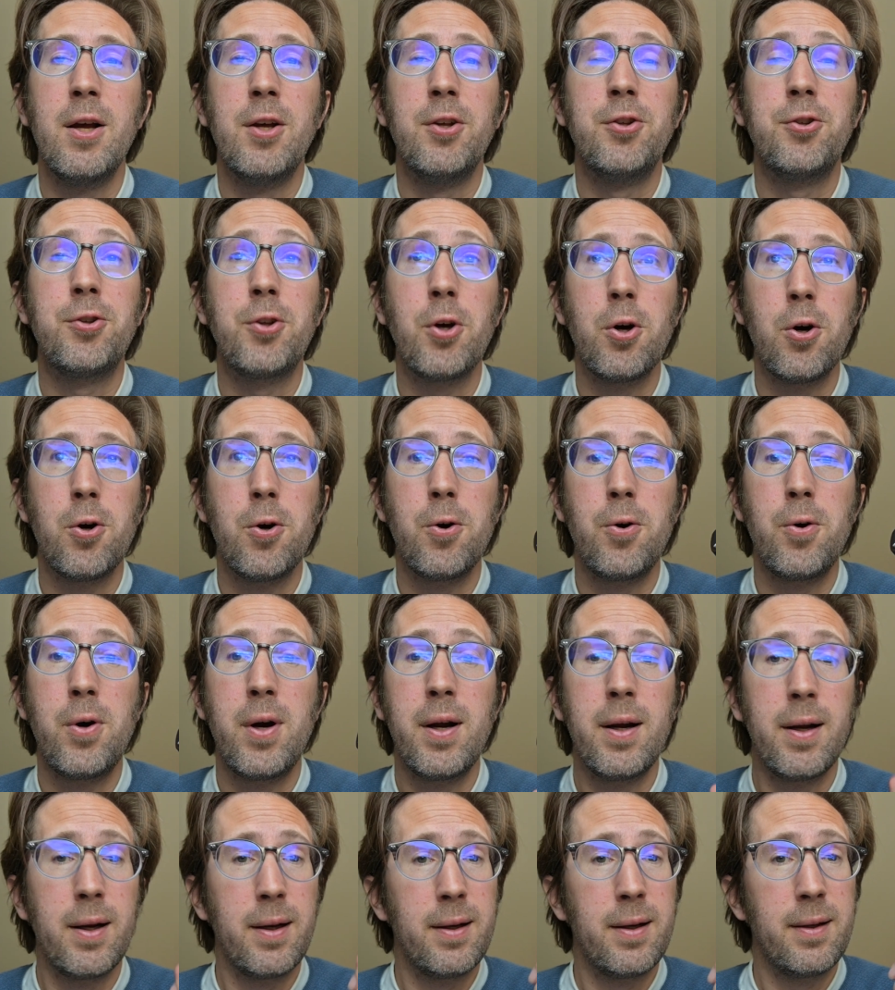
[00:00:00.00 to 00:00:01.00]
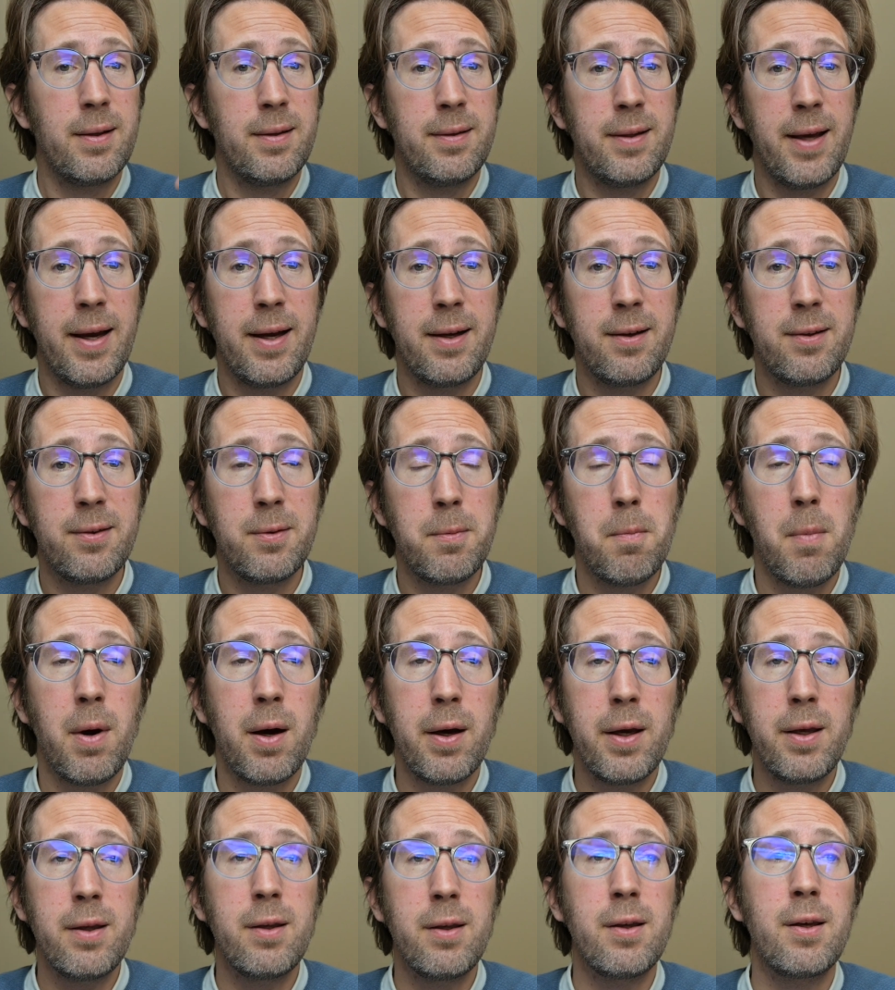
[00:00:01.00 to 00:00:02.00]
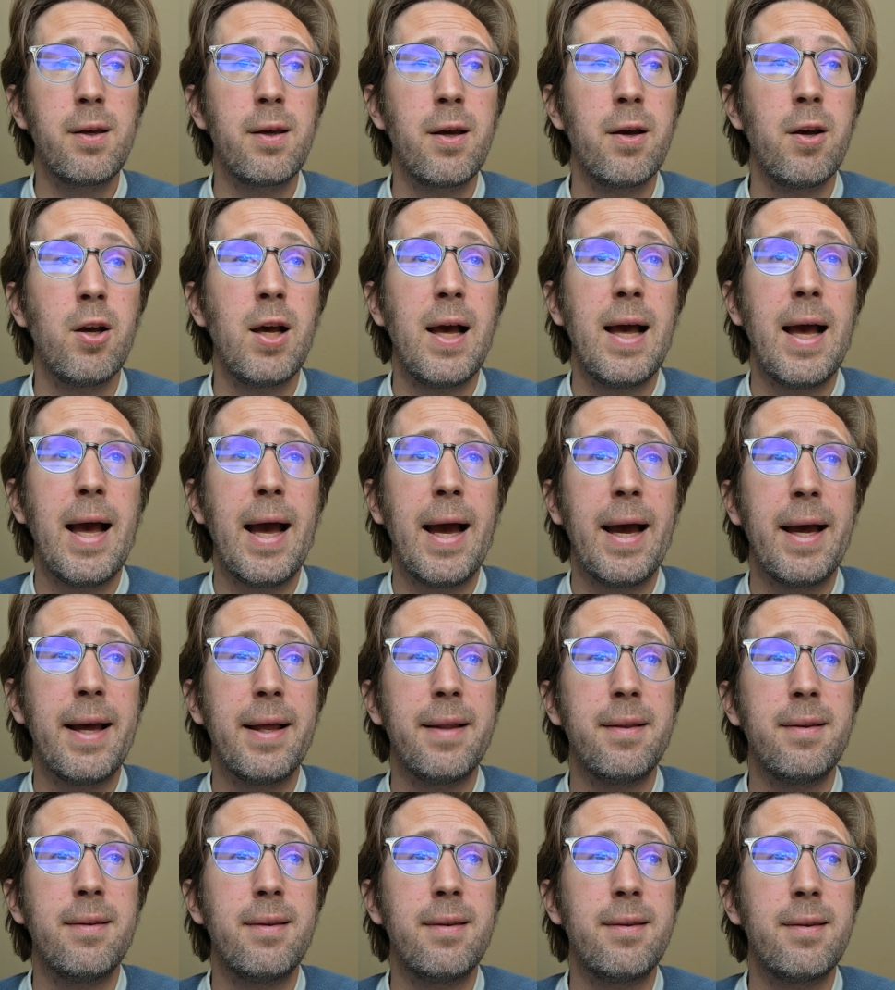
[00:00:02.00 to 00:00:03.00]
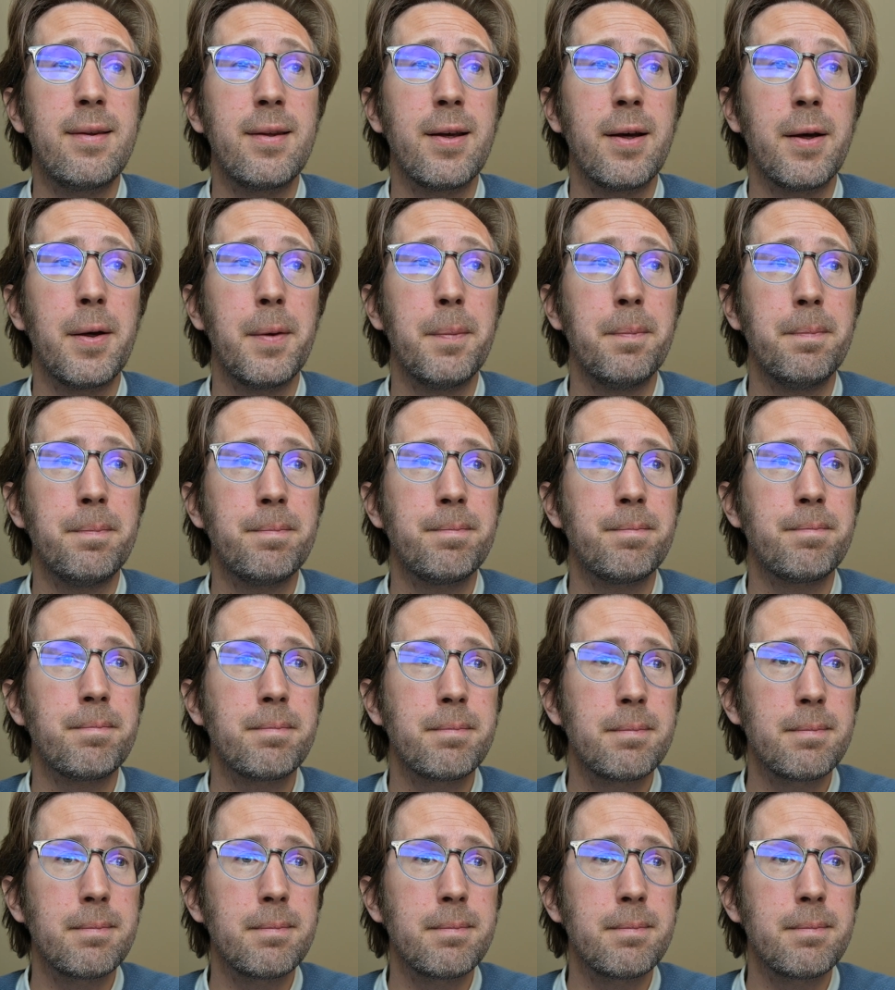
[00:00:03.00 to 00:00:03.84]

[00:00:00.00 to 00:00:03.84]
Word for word: So thanks Mike and um,